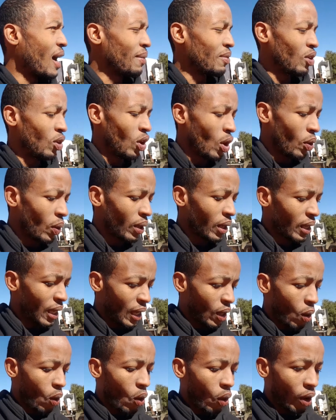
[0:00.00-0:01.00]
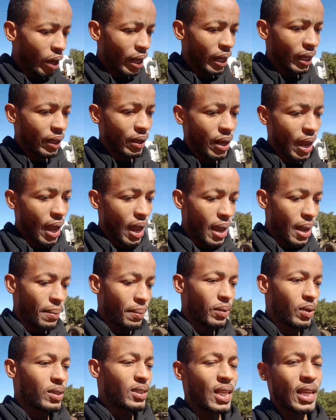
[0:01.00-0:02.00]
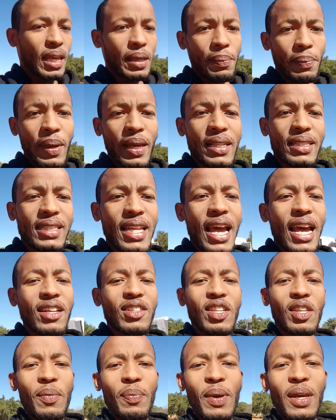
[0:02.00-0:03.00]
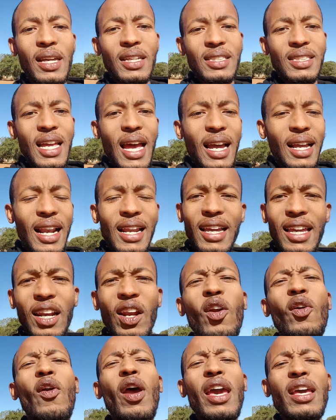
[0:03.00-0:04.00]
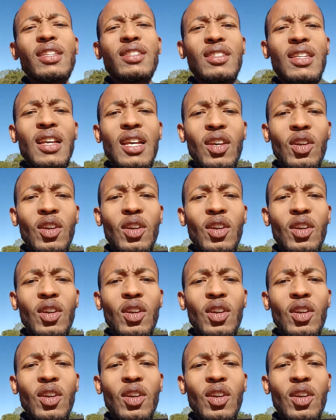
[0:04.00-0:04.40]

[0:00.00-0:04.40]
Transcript: you don't want to get all in, your second big stack to the biggest stack like in a race.